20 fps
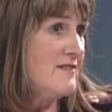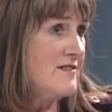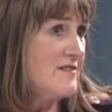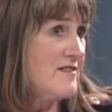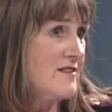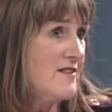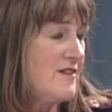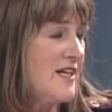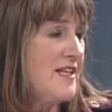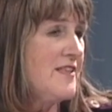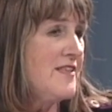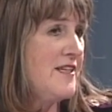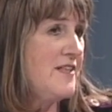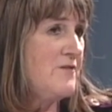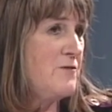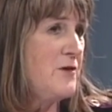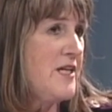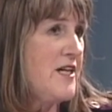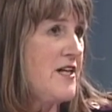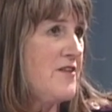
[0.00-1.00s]
So I
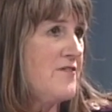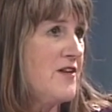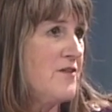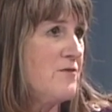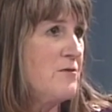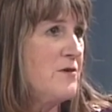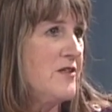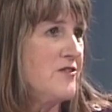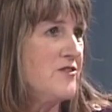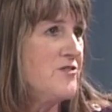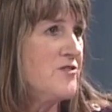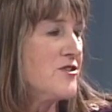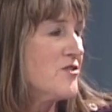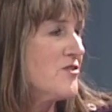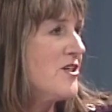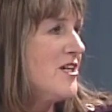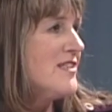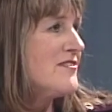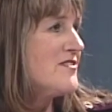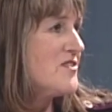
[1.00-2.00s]
think we have a real
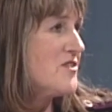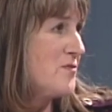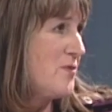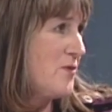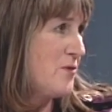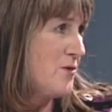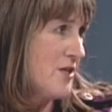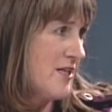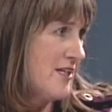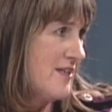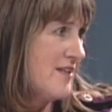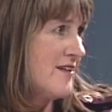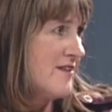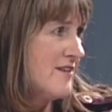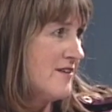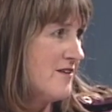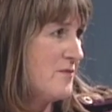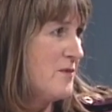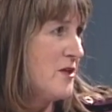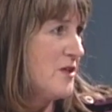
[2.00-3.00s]
strong support in
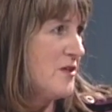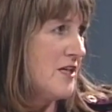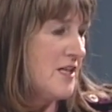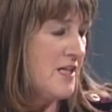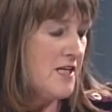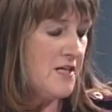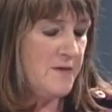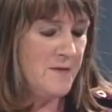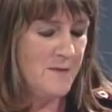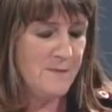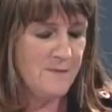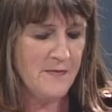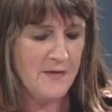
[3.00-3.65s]
our community.